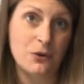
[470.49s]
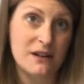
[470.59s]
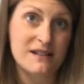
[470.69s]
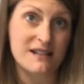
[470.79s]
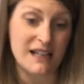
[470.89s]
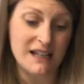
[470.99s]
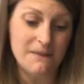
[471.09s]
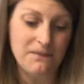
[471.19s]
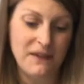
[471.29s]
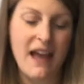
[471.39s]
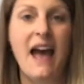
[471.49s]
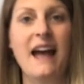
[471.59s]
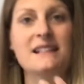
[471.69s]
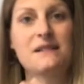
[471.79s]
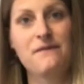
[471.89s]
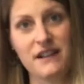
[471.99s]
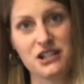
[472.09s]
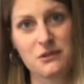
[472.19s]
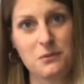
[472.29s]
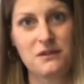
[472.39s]
or a seed and some
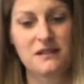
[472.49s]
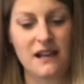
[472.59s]
vegetables.